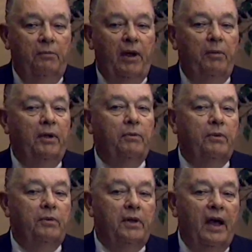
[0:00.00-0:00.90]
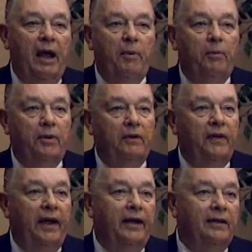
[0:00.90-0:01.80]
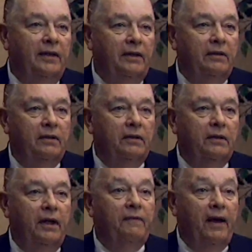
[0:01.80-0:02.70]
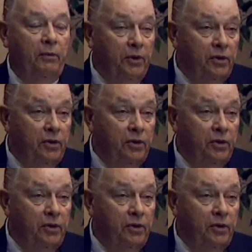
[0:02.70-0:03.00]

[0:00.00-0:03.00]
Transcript: maybe it was capable of handling. If that